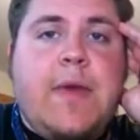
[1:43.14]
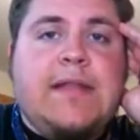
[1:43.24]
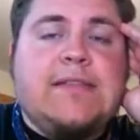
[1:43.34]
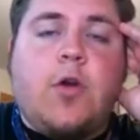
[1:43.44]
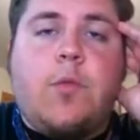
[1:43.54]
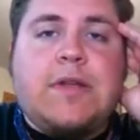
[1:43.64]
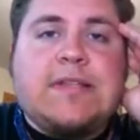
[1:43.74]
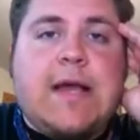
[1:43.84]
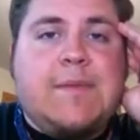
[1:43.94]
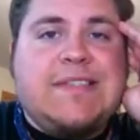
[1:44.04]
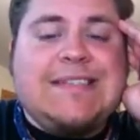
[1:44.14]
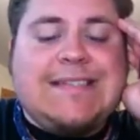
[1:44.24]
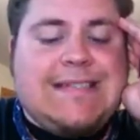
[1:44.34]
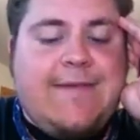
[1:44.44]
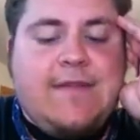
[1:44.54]
Ben Zobrist comes
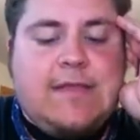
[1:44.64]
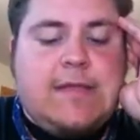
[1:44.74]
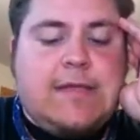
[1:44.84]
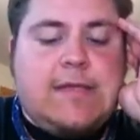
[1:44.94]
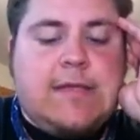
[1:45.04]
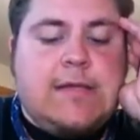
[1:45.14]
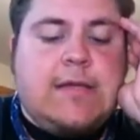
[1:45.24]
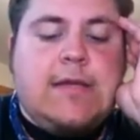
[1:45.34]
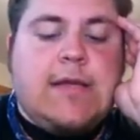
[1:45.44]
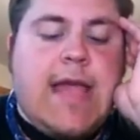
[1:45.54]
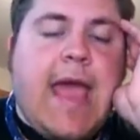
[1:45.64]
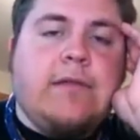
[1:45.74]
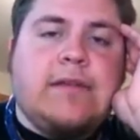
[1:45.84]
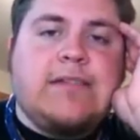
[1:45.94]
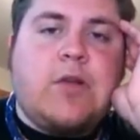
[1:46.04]
in seventh.
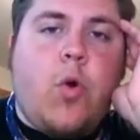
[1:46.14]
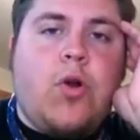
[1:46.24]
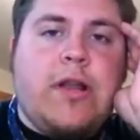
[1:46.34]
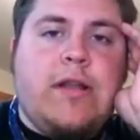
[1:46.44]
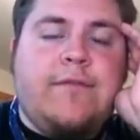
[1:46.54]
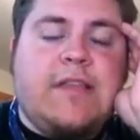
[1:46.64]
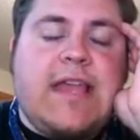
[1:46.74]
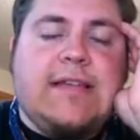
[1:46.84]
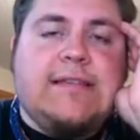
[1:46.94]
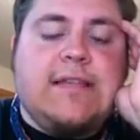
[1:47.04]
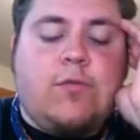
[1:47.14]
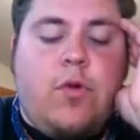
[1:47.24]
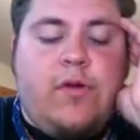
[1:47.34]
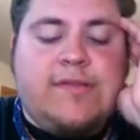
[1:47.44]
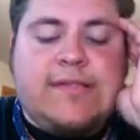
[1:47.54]
Alex Gordon of the Kansas City
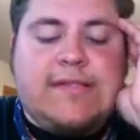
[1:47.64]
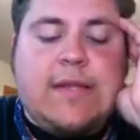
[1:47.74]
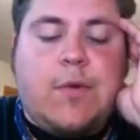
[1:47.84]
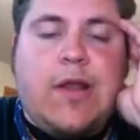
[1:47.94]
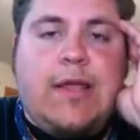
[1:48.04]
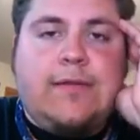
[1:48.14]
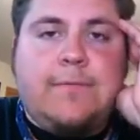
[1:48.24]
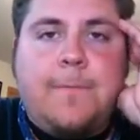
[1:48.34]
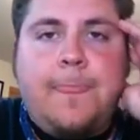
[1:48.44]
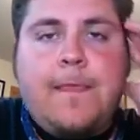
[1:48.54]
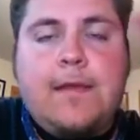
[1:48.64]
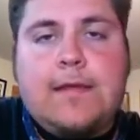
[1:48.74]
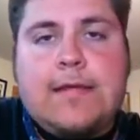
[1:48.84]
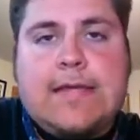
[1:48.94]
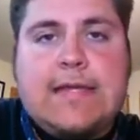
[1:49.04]
Royals is number 8.
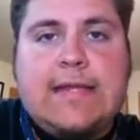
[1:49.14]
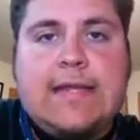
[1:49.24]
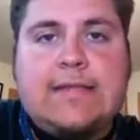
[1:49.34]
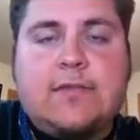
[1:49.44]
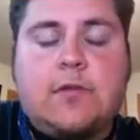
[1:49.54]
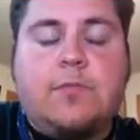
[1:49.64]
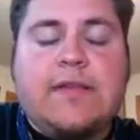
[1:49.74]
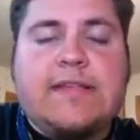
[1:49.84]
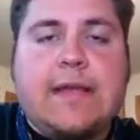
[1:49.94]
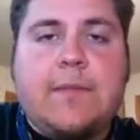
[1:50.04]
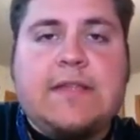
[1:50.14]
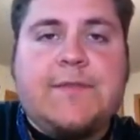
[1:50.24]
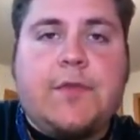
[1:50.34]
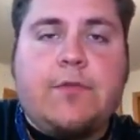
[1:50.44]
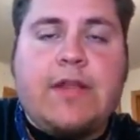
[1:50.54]
Ian Kinsler plays second
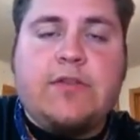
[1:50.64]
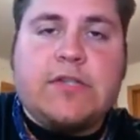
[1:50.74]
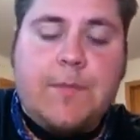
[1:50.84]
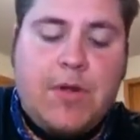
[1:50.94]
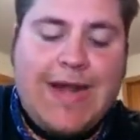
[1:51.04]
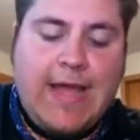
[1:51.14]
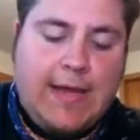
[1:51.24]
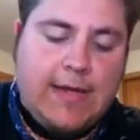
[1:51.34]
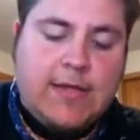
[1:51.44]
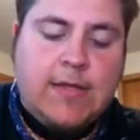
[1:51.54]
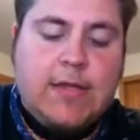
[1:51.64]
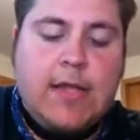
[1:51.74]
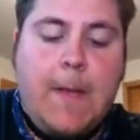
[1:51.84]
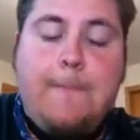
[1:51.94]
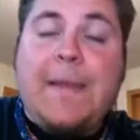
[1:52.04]
base for the Rangers, number 9.
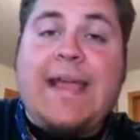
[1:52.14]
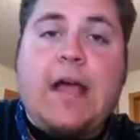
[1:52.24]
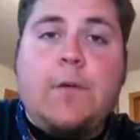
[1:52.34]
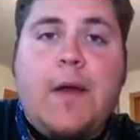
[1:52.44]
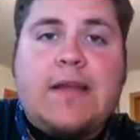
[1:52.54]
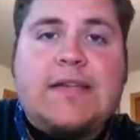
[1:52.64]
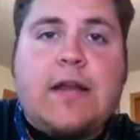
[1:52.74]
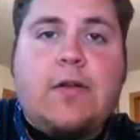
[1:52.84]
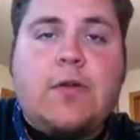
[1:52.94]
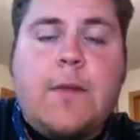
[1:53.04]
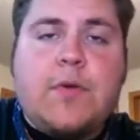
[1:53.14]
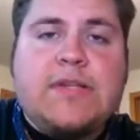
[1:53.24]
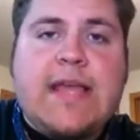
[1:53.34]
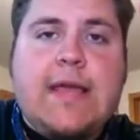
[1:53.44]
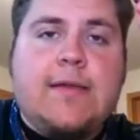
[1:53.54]
Miguel Montero,
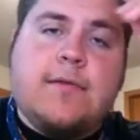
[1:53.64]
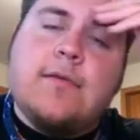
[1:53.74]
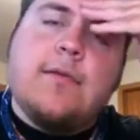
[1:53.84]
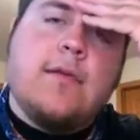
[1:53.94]
number 10.